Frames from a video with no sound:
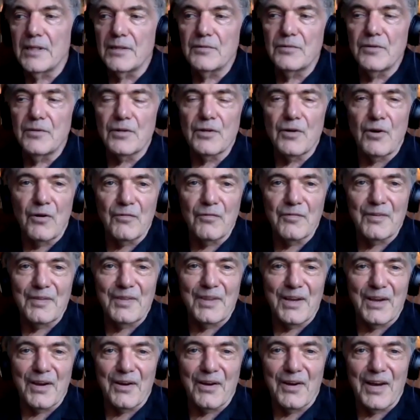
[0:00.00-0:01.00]
look over
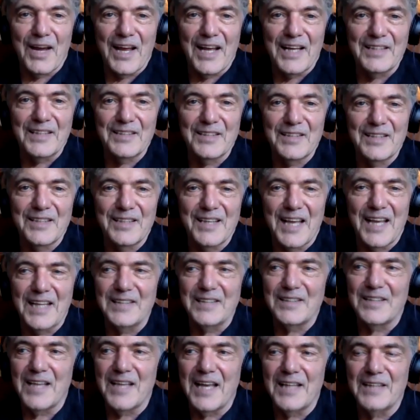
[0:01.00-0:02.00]
there
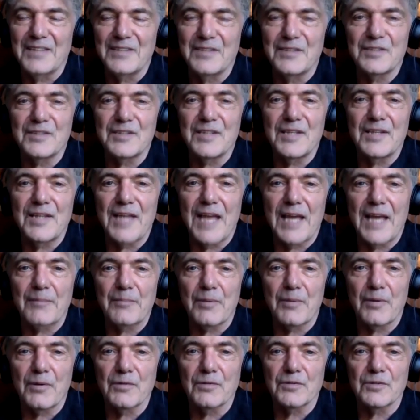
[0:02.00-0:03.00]
and see that
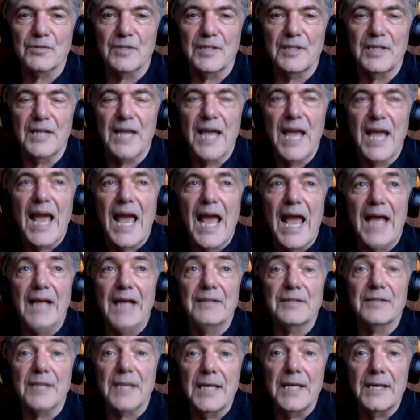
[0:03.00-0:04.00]
person
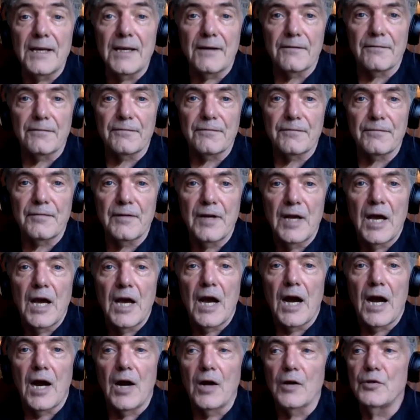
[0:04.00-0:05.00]
as if
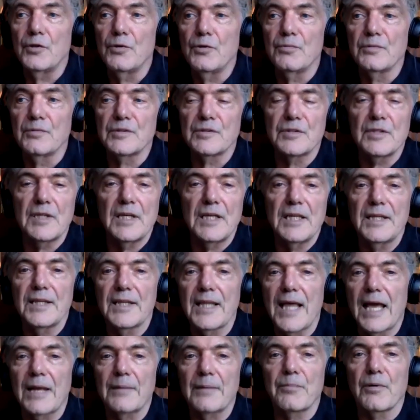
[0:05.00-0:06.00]
you were seeing
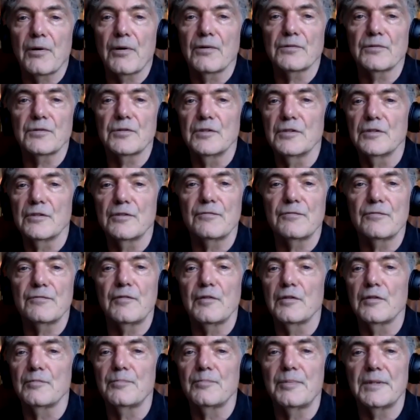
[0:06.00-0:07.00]
that person's
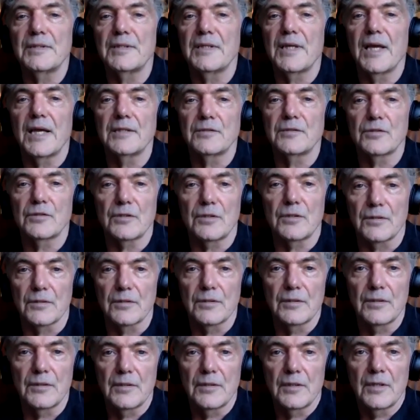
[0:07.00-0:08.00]
full potential.
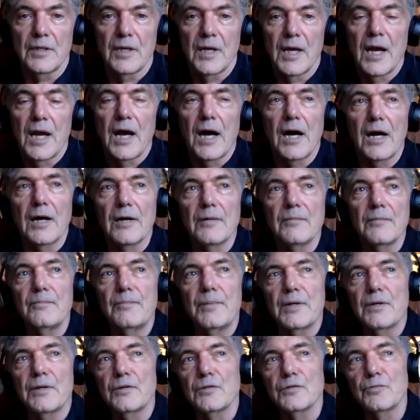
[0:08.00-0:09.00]

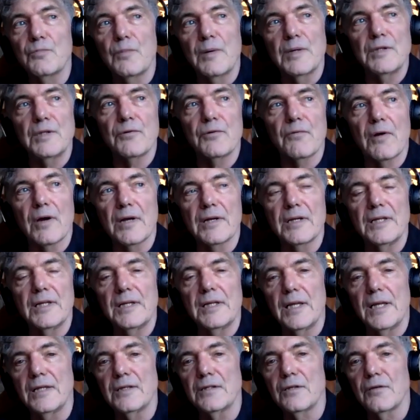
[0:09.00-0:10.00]
Because when you're on an
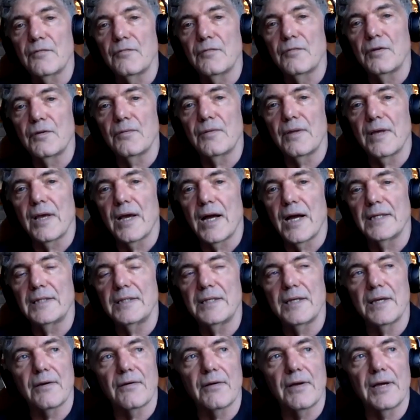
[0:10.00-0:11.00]
interview, the
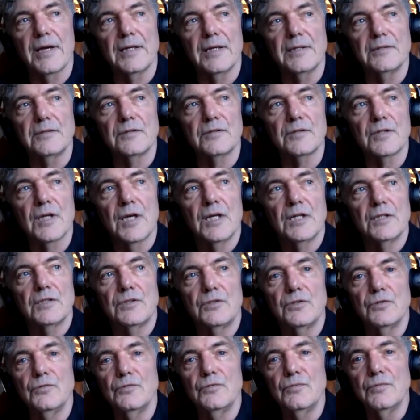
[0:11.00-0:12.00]
idea is
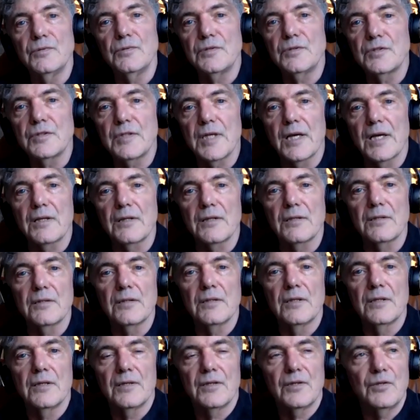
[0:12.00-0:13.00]
to sell
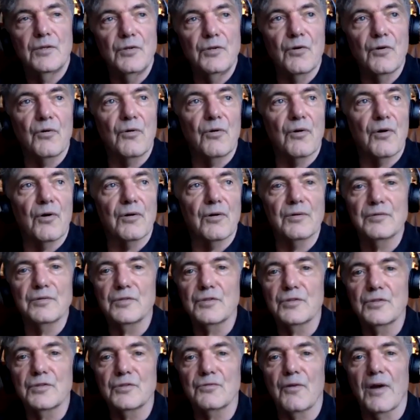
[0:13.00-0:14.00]
your
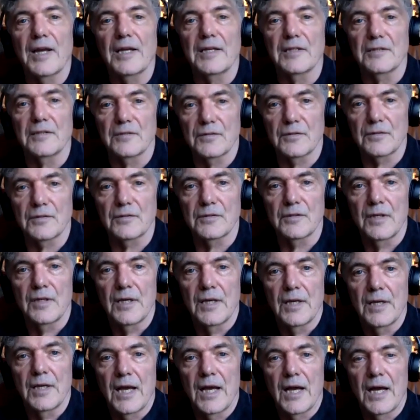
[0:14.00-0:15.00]
strengths.
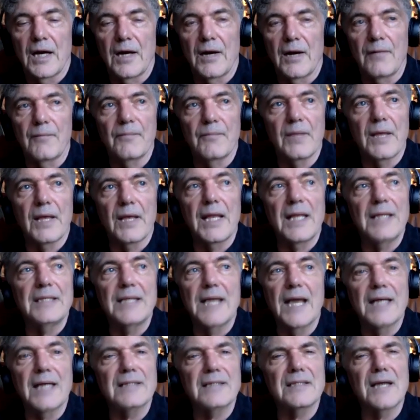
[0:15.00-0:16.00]
And
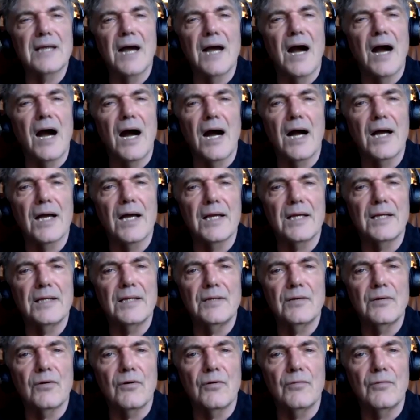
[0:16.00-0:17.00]
not to
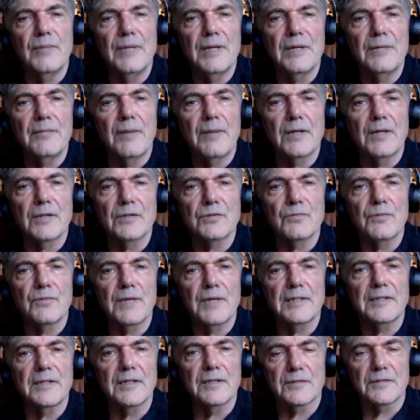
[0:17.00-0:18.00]
hide or minimize your
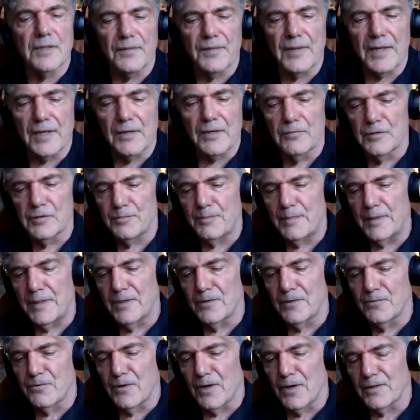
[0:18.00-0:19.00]
weakness. I think it was
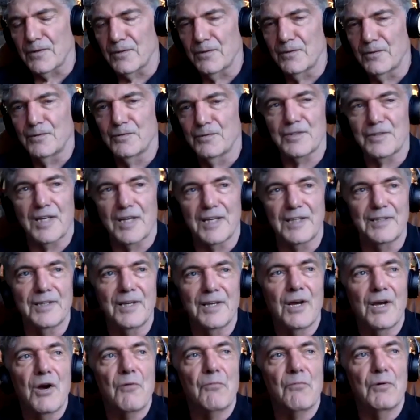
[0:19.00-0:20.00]
Peter Drucker who said,
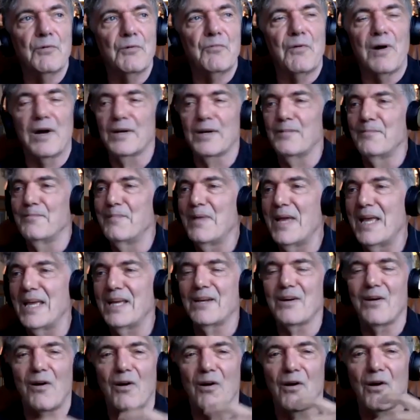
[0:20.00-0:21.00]
we want to
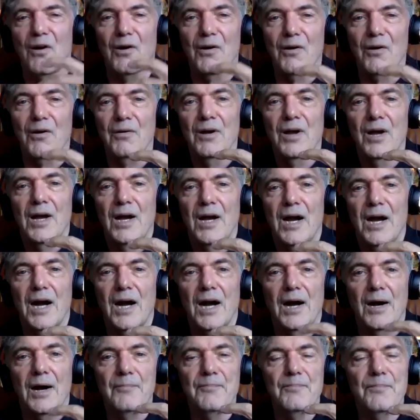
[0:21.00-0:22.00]
make our
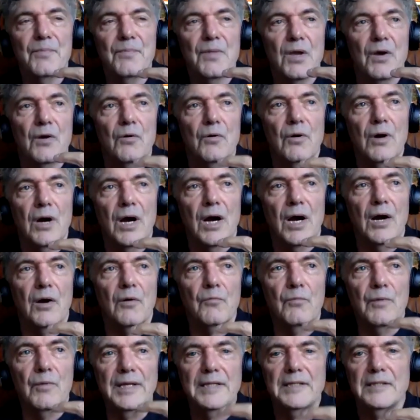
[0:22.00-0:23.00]

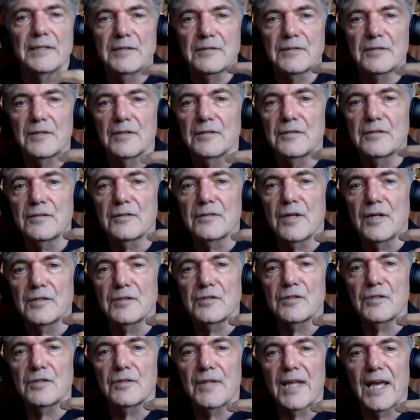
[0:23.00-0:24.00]
weaknesses
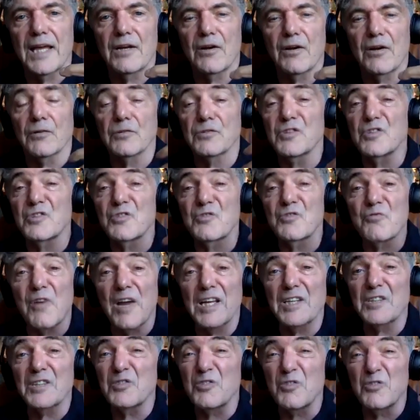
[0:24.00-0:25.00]
such that our
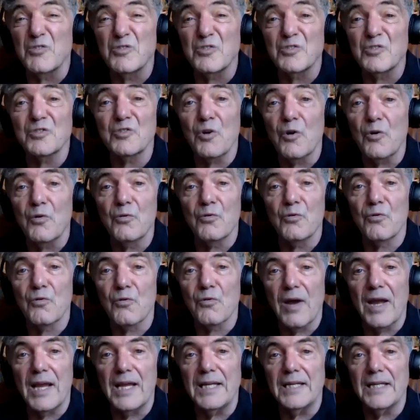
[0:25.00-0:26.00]
strengths are so
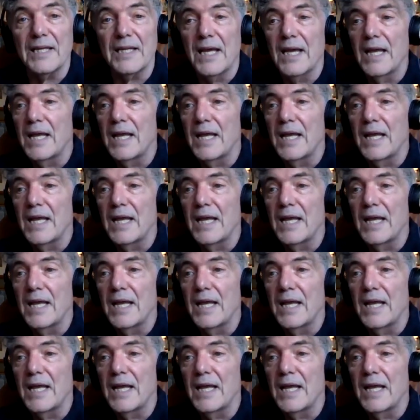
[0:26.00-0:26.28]
great